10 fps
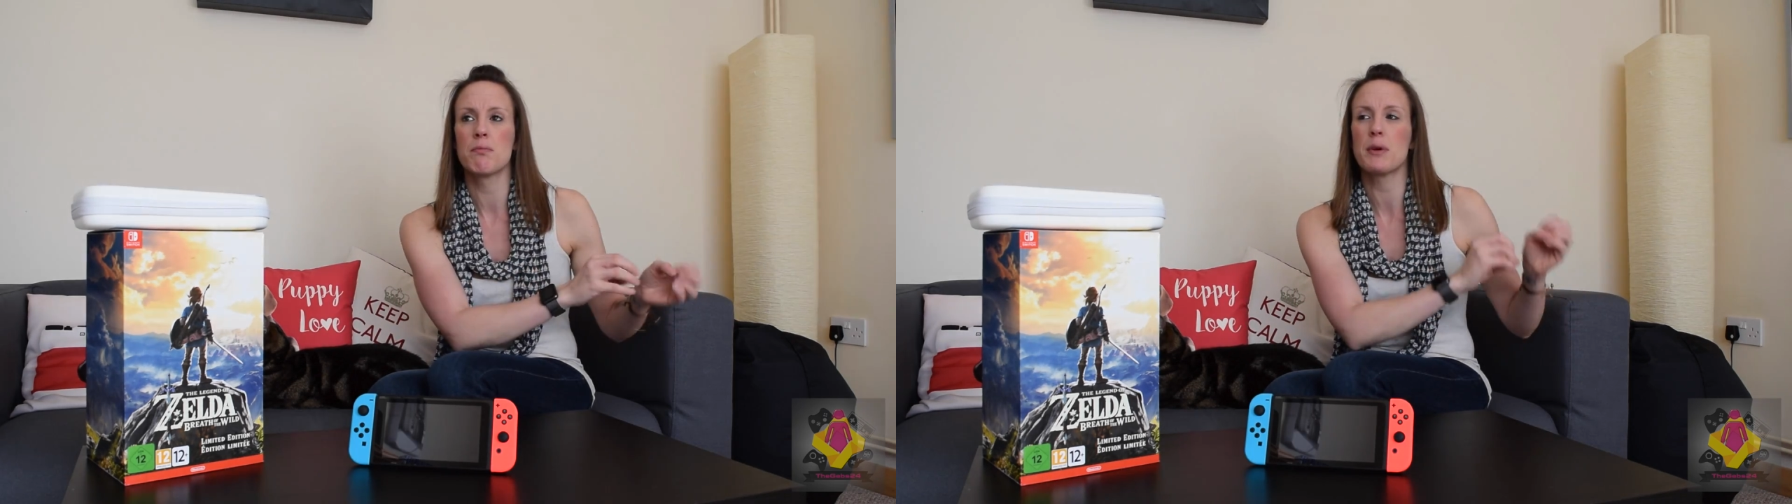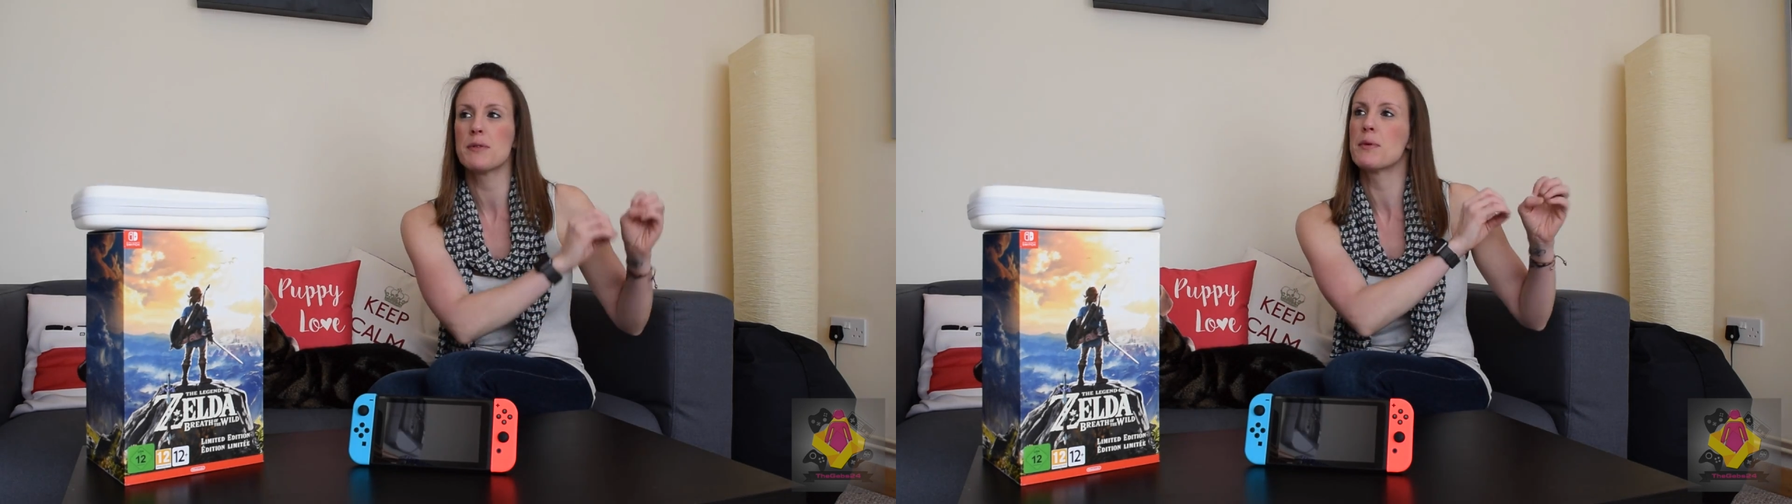
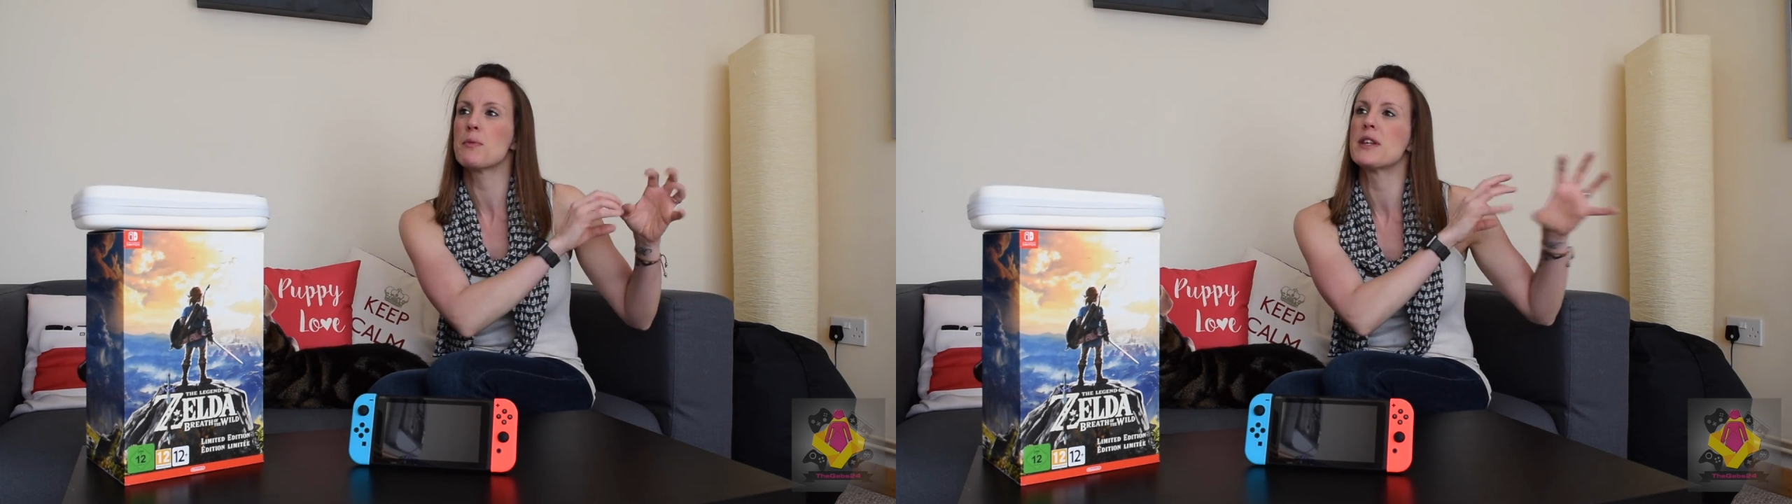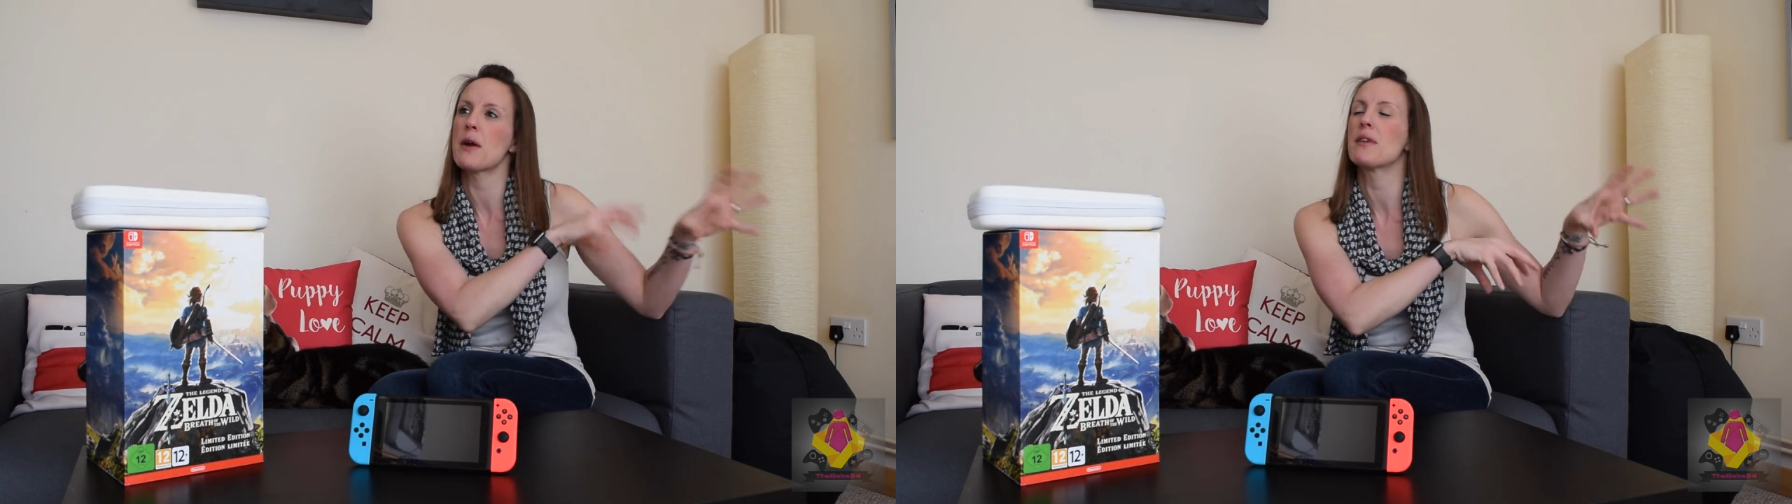But
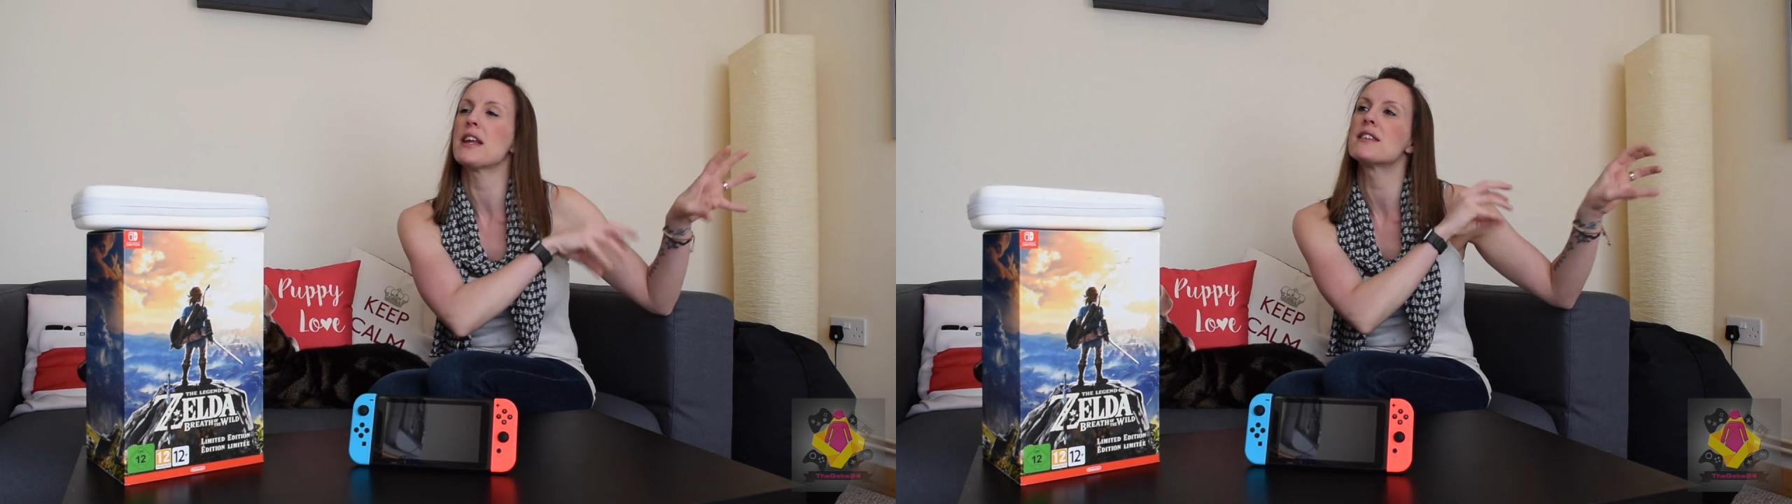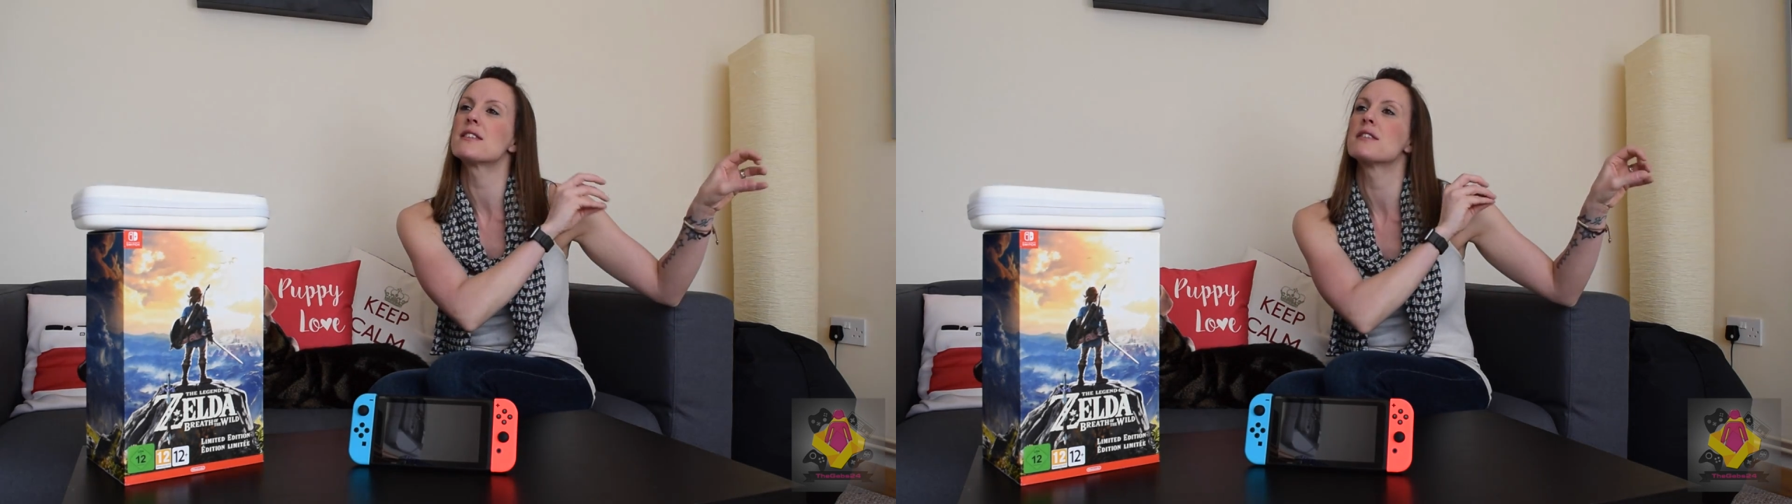we don't
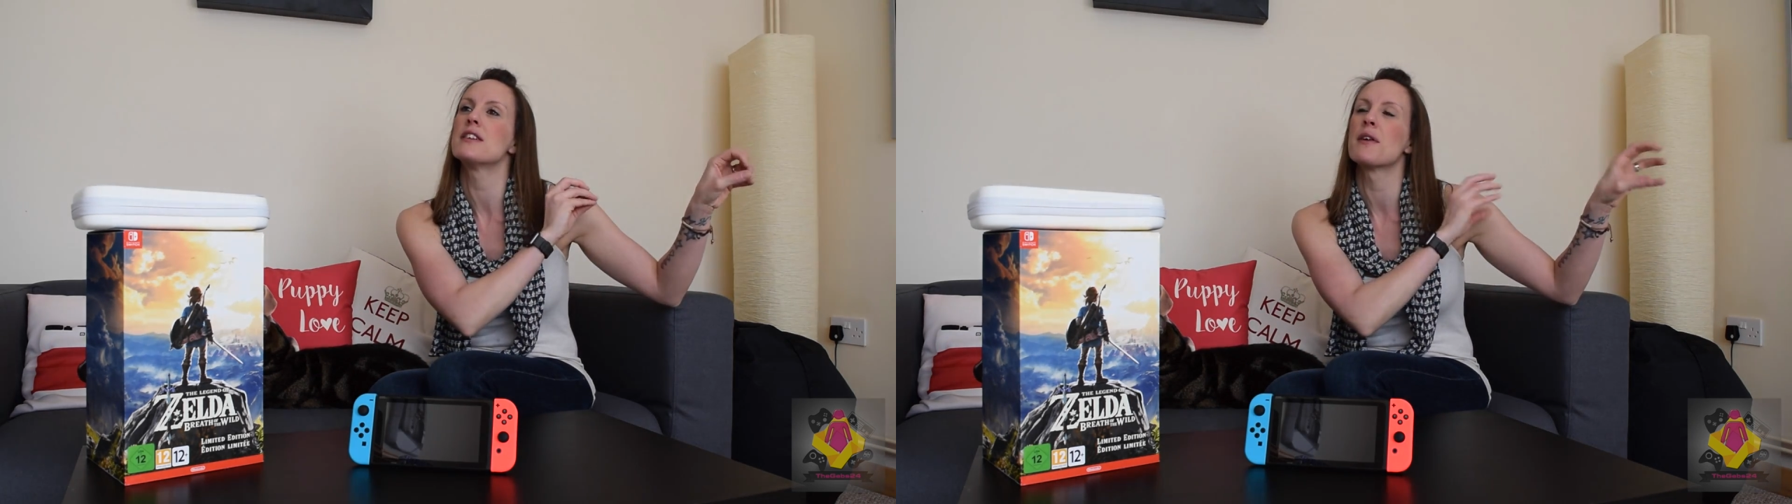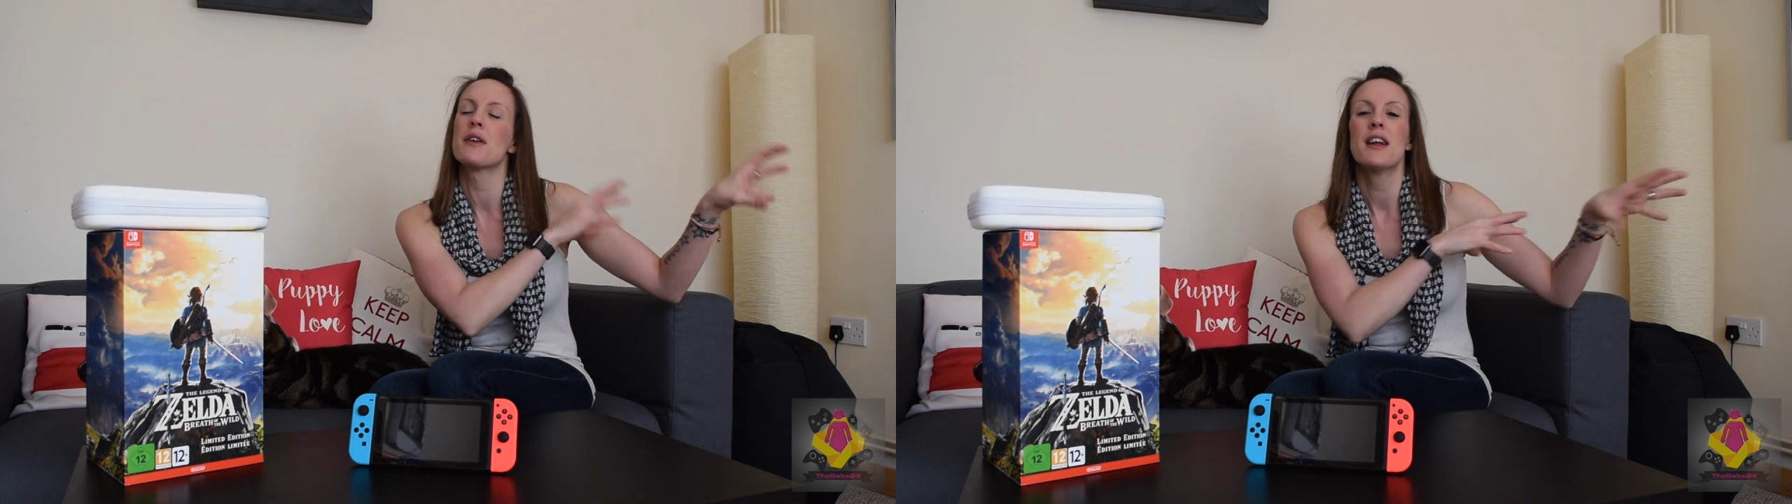need,
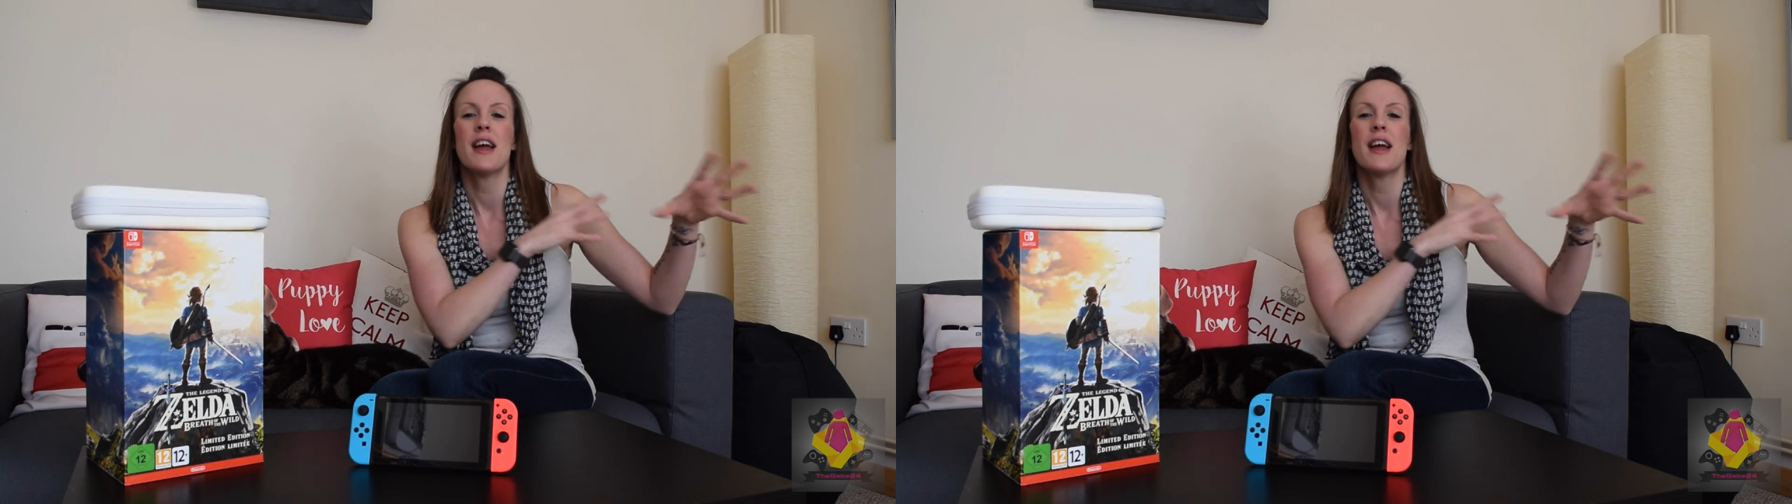you know,